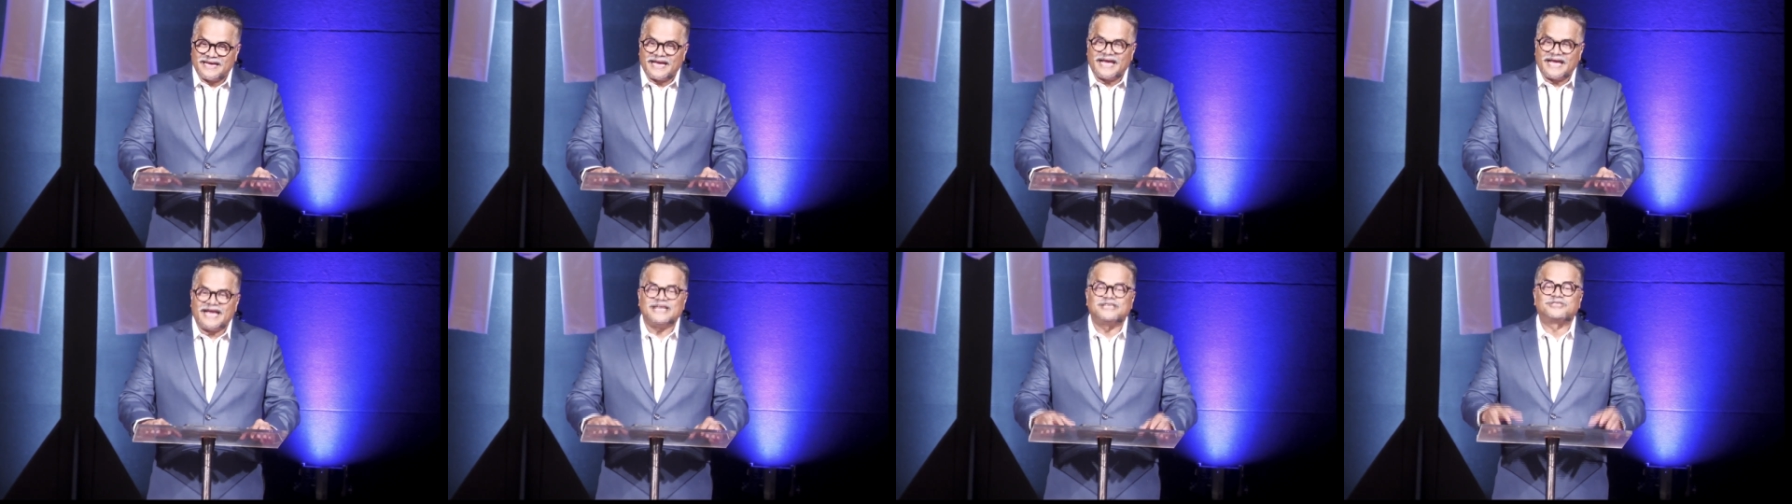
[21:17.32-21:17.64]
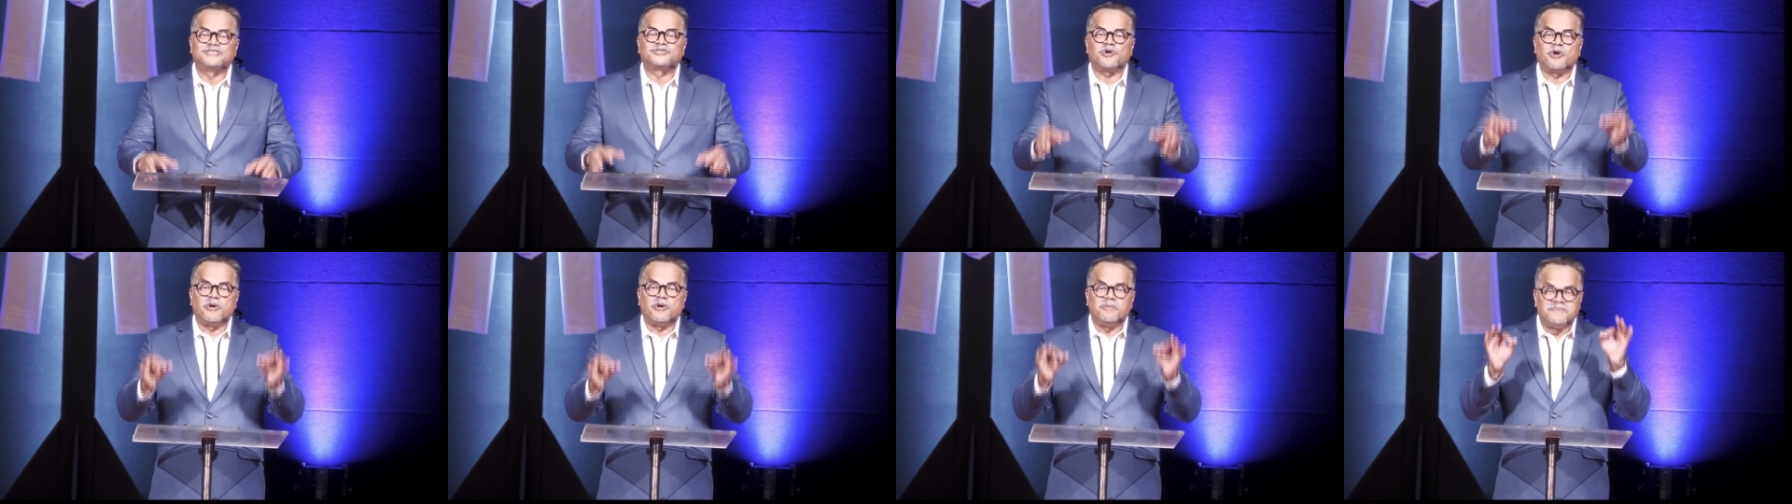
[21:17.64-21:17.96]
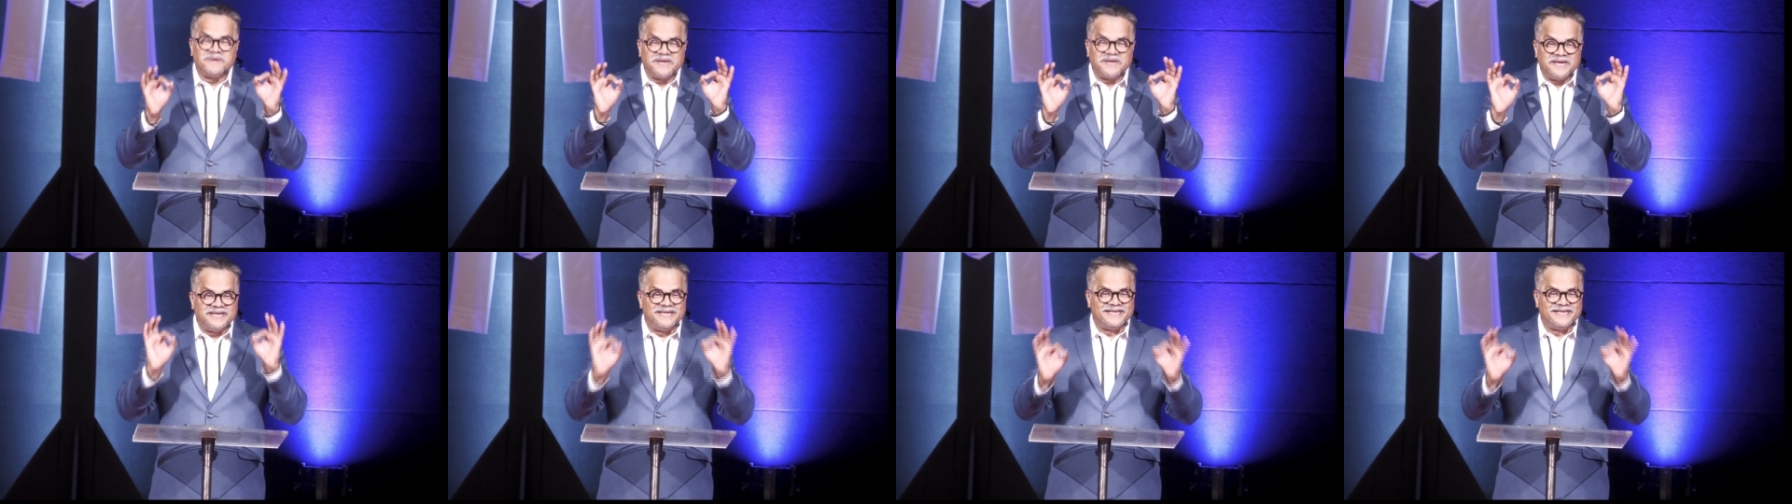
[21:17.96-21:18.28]
It's
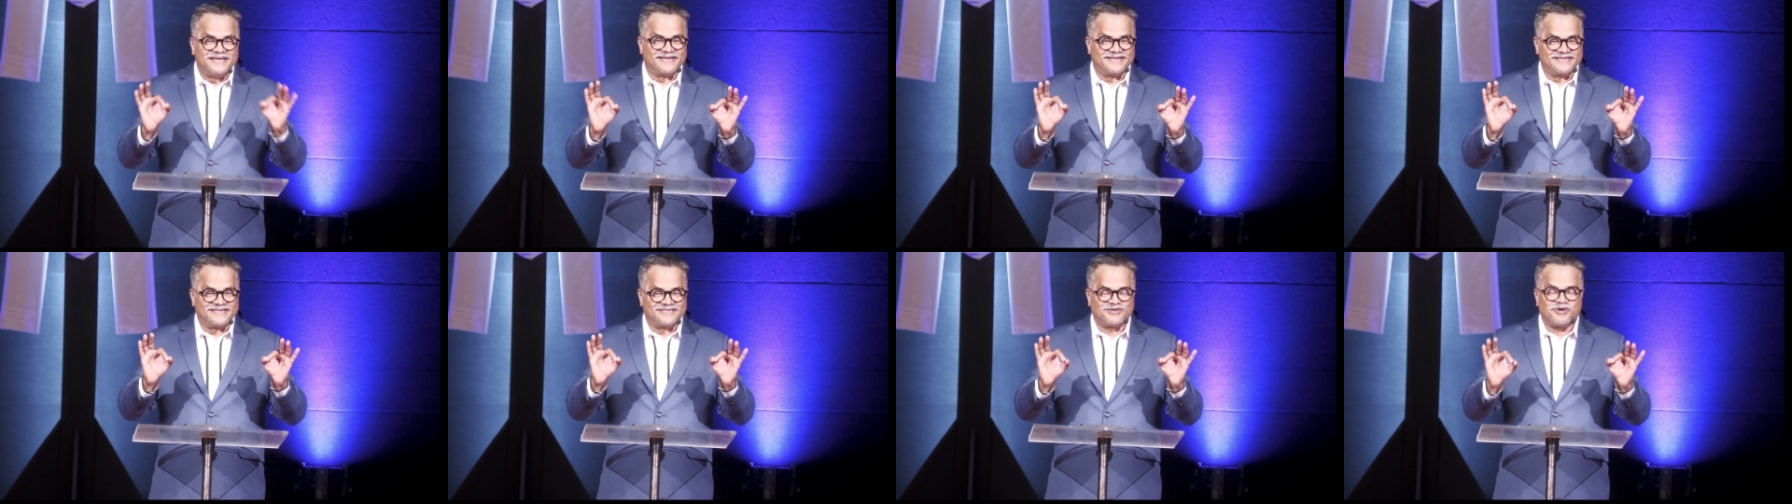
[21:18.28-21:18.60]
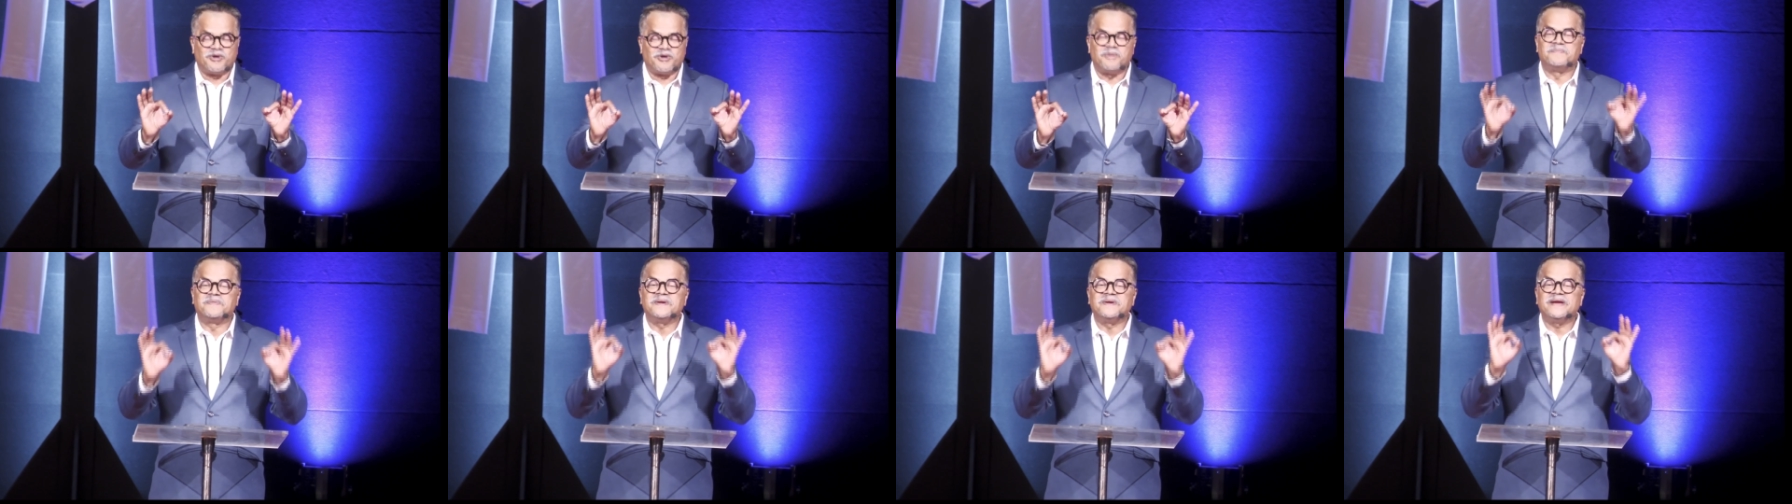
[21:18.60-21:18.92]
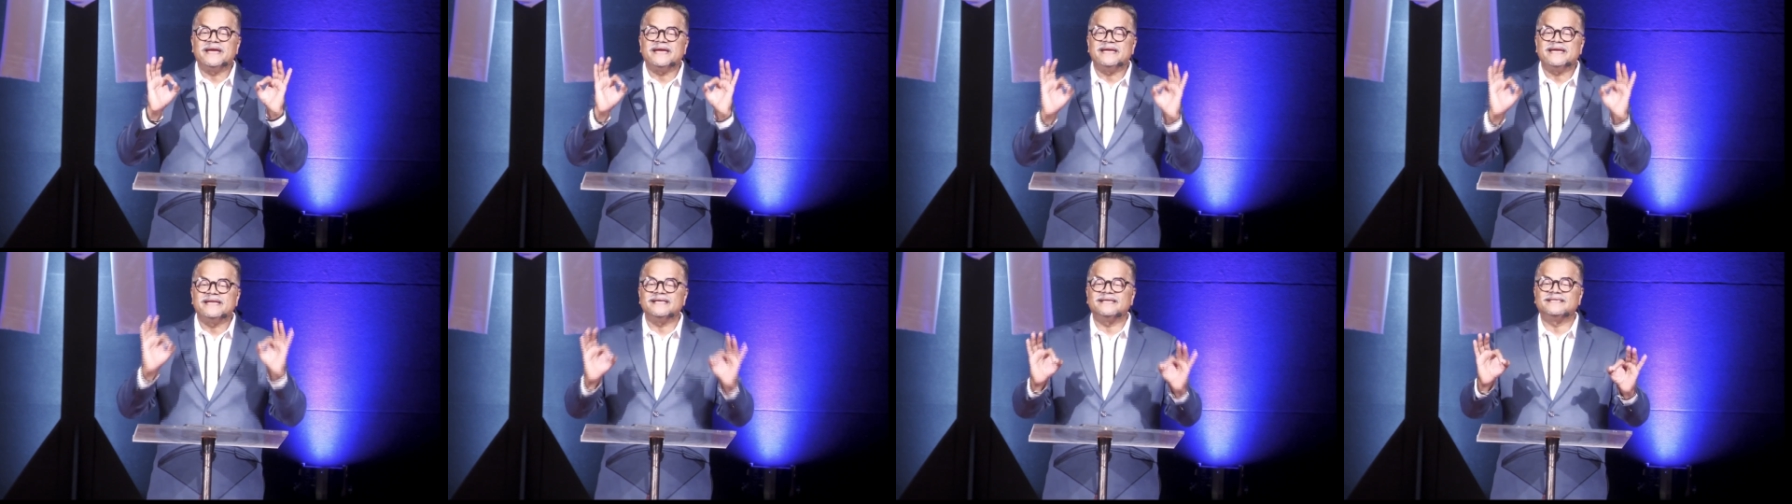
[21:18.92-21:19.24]
obedience.
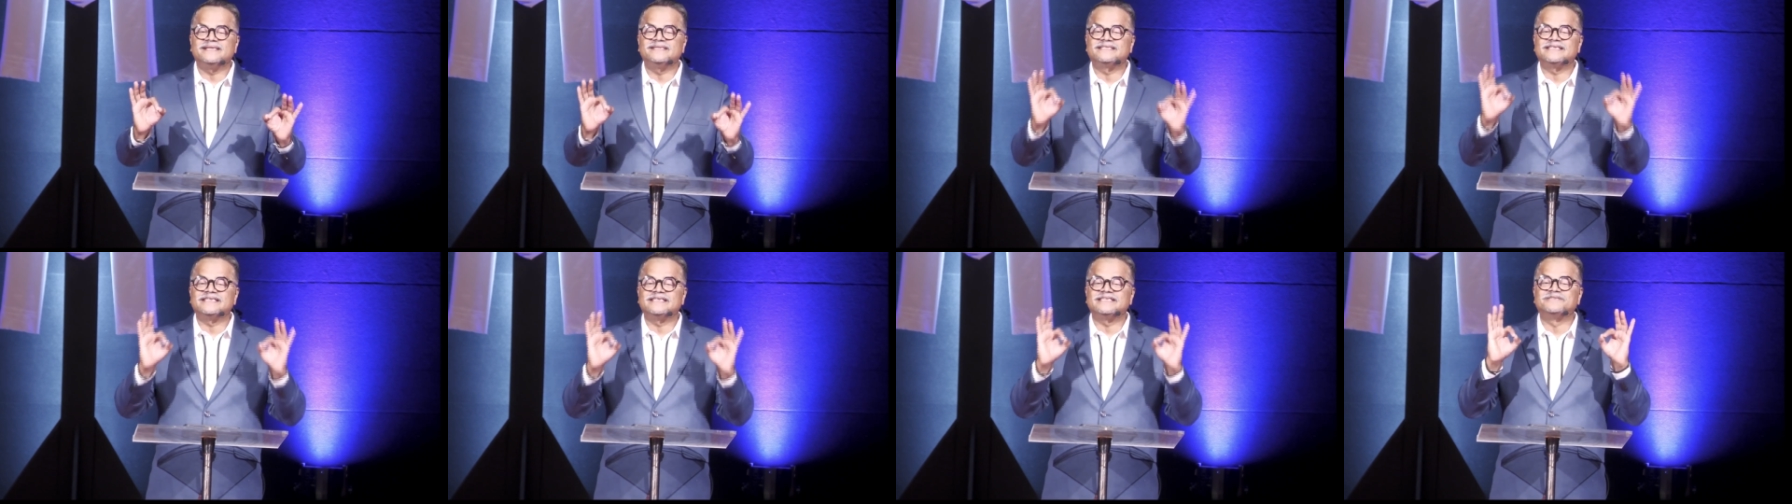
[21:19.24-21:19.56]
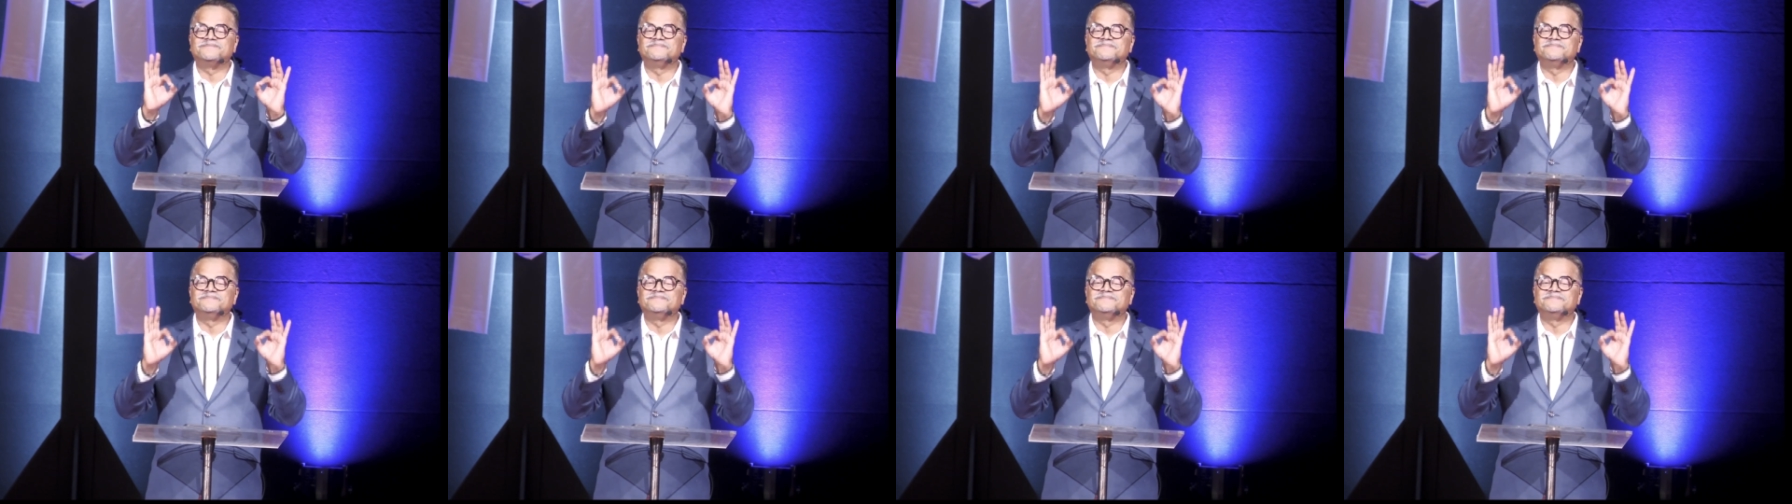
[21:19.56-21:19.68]
Obedience is